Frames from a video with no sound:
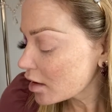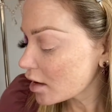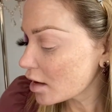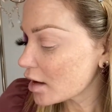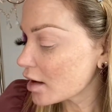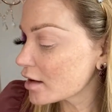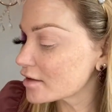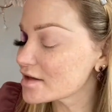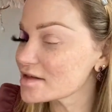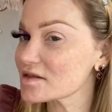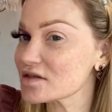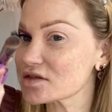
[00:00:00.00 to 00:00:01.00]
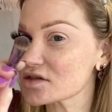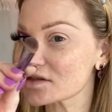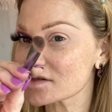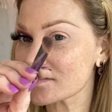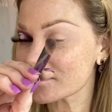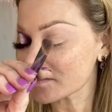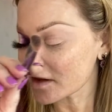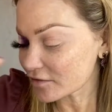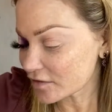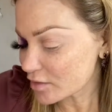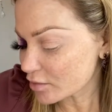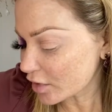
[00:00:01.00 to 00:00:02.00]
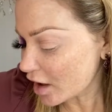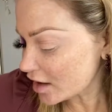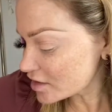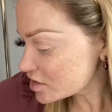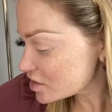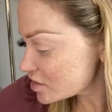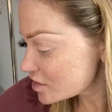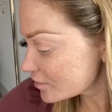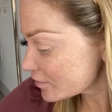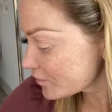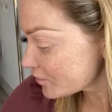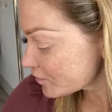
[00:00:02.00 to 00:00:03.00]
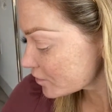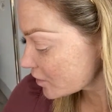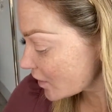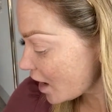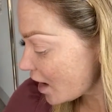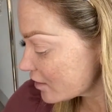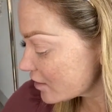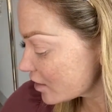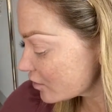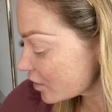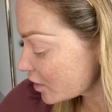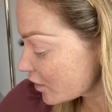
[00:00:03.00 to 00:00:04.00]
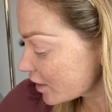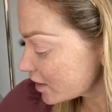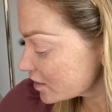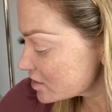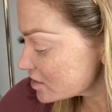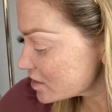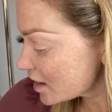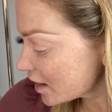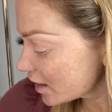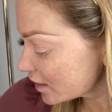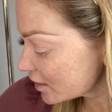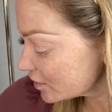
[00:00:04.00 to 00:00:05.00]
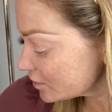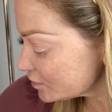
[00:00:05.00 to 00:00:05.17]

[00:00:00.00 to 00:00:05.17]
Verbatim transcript: And this is just a fluffy brush. And then we're going to take